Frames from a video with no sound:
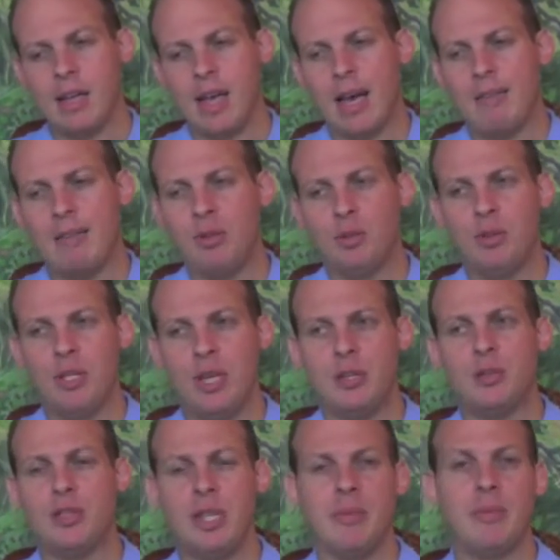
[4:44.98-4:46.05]
having to change
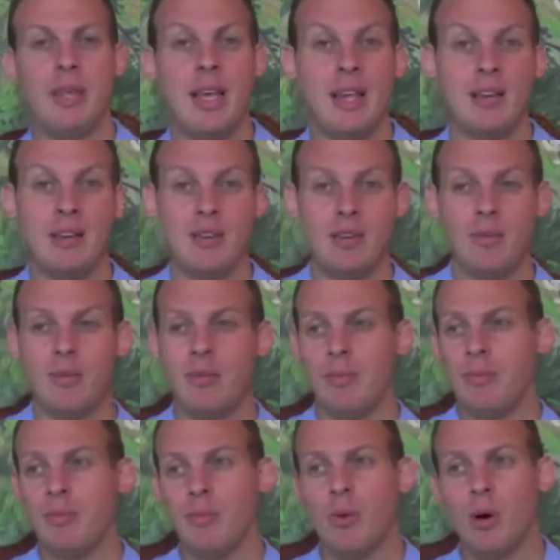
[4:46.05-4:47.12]
your name later.
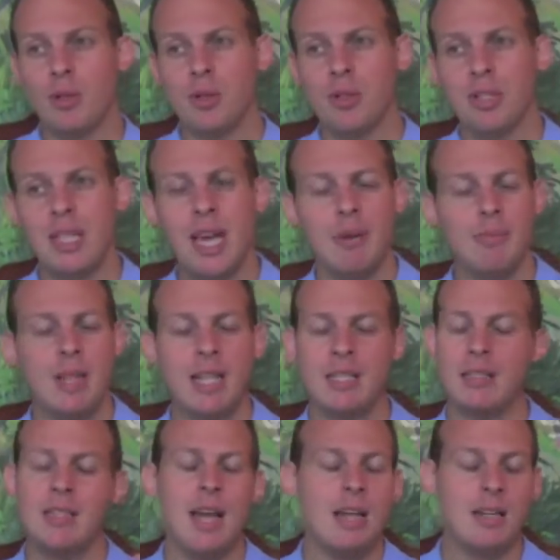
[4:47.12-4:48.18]
Most of the time, that's
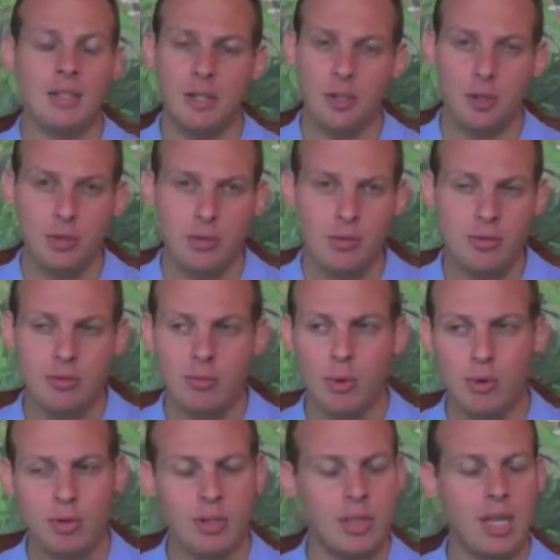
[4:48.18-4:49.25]
not an issue.
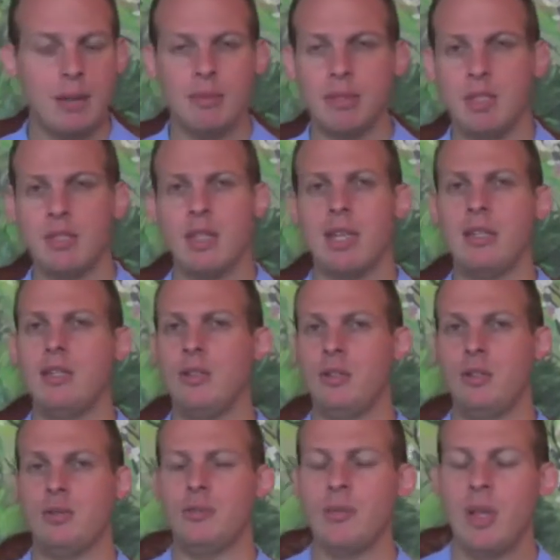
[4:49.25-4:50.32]
Most of the time, this is not an
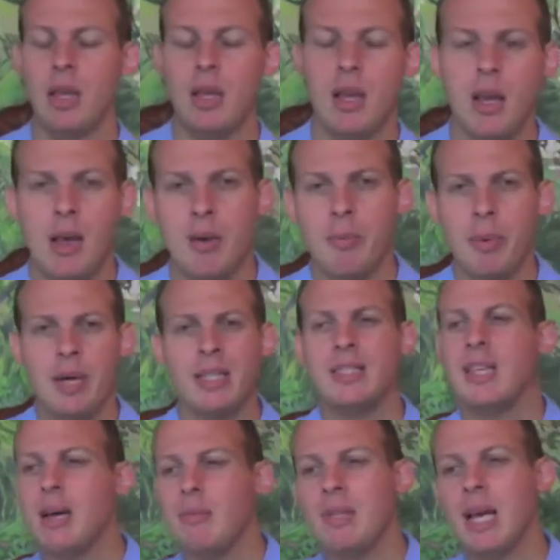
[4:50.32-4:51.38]
issue, but
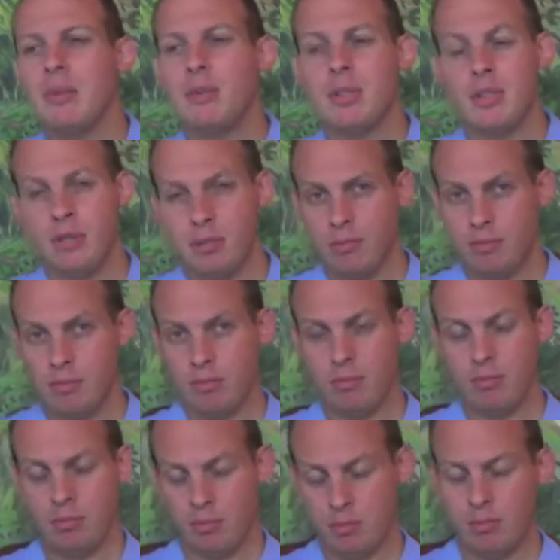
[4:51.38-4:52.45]
sometimes it is.
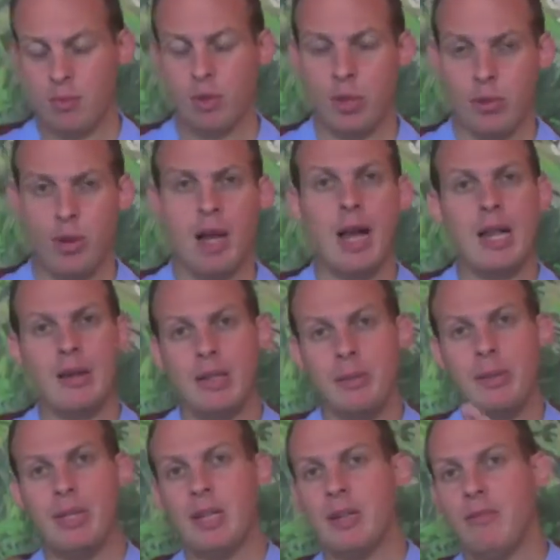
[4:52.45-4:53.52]
So you kind of want
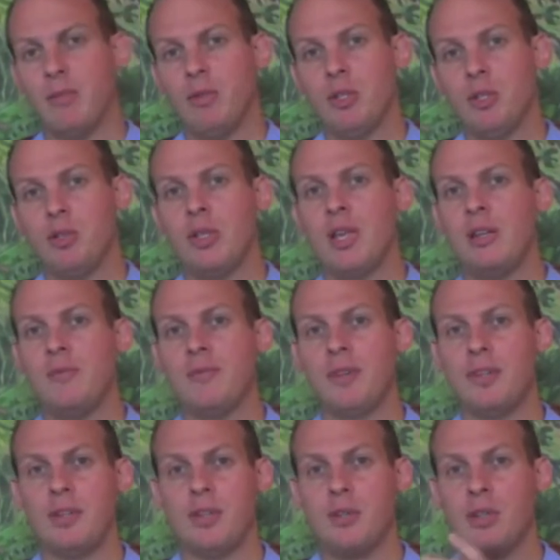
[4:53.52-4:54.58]
to be careful that you're not
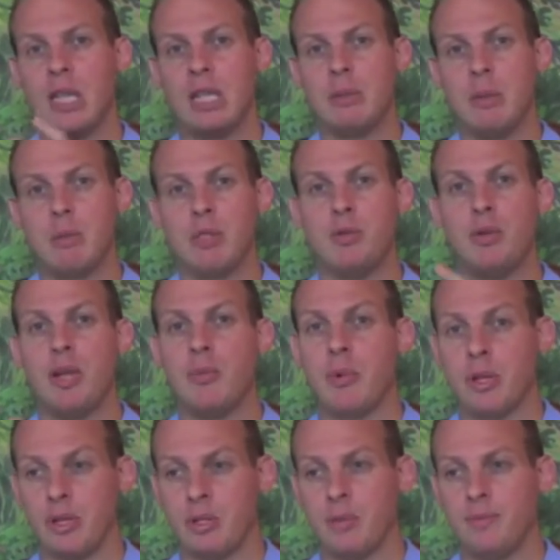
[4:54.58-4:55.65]
infringing on other people's
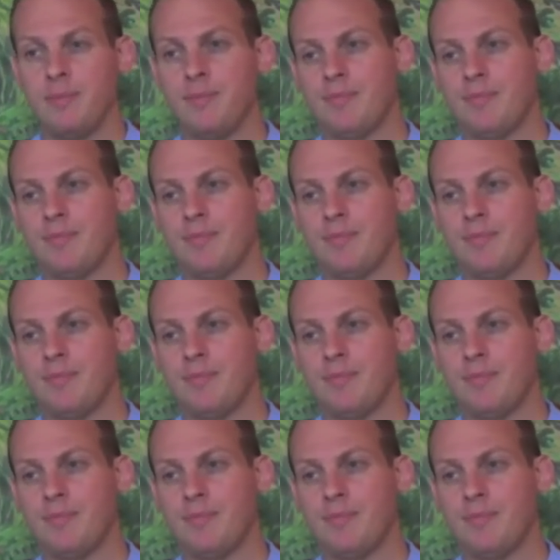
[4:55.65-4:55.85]
trademarks.